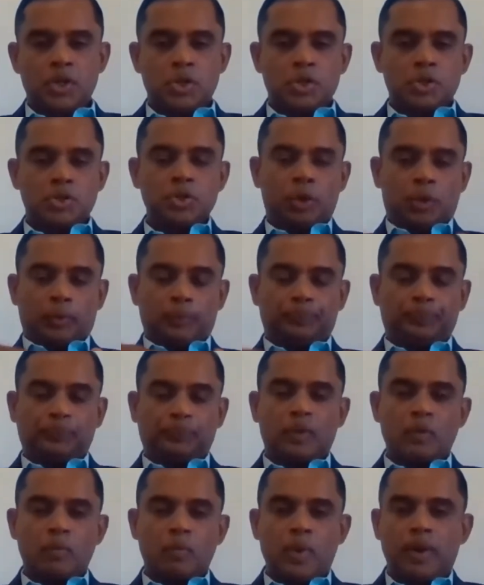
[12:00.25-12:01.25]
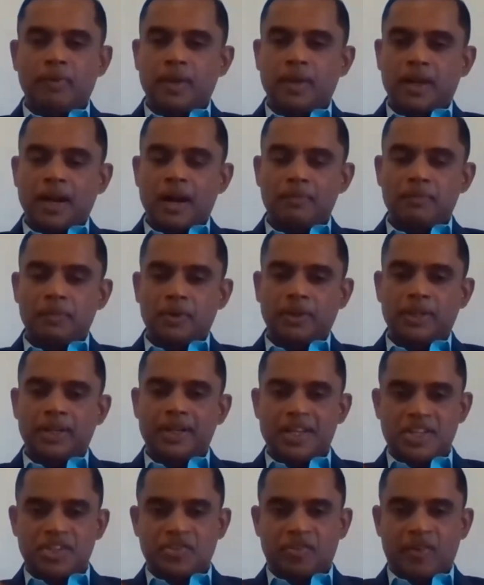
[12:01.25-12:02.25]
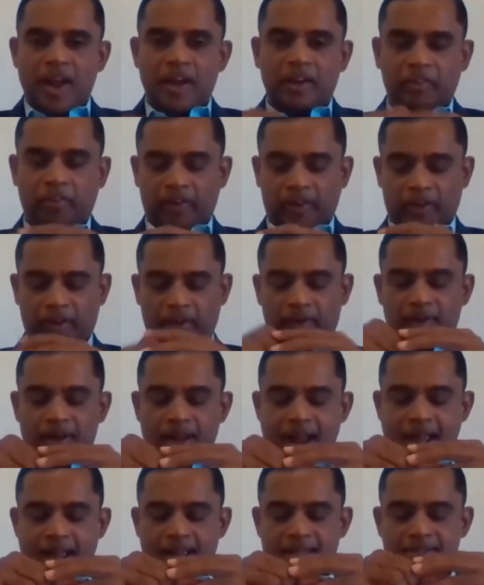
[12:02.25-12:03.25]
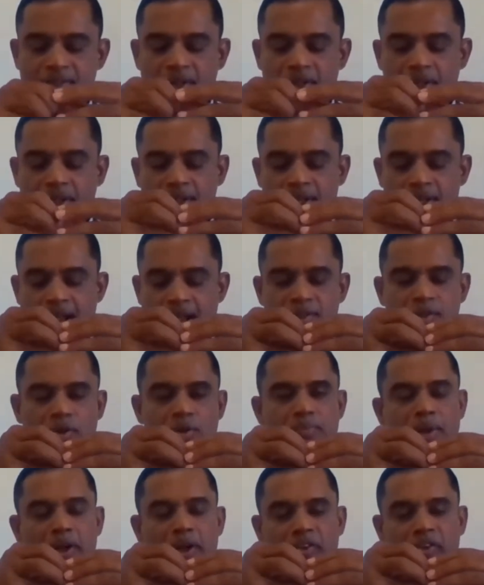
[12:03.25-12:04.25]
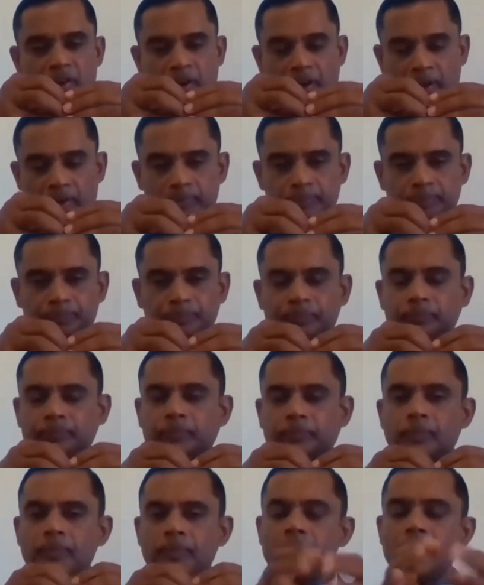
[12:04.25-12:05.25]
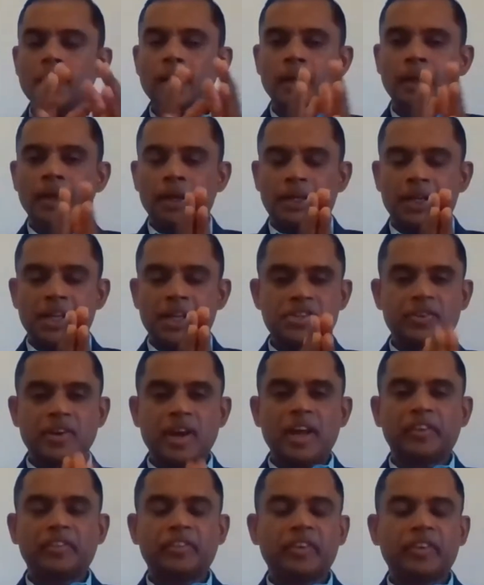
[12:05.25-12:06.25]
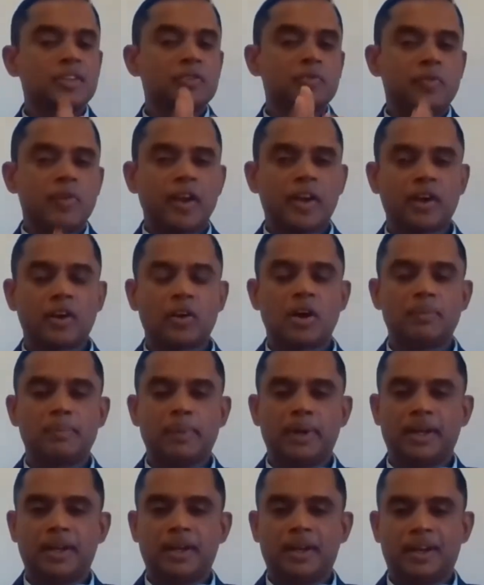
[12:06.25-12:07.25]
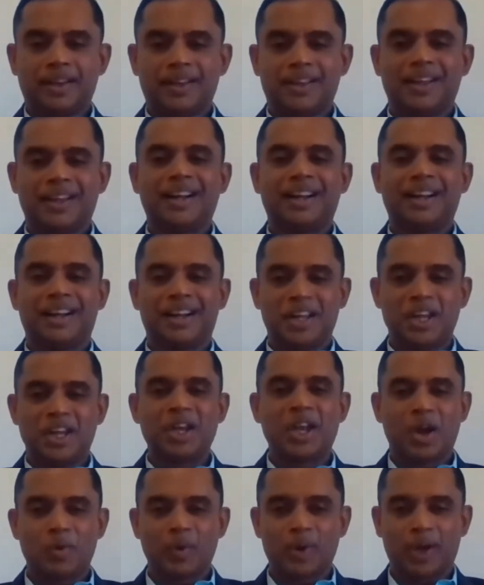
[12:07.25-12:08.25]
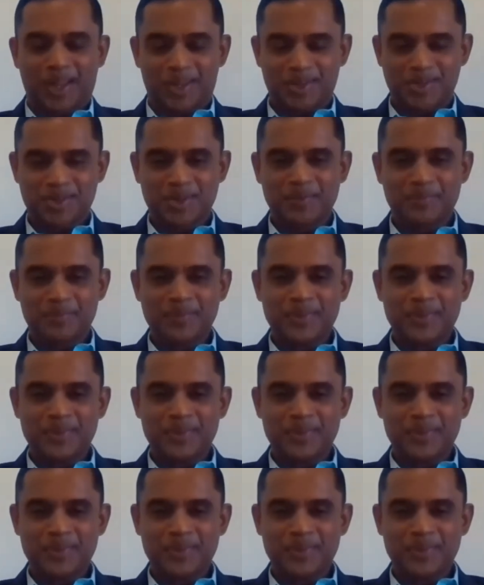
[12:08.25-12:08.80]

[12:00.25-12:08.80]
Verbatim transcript: So when we come to the distraction, as uh, as you mentioned, distraction is very common uh, in nowadays.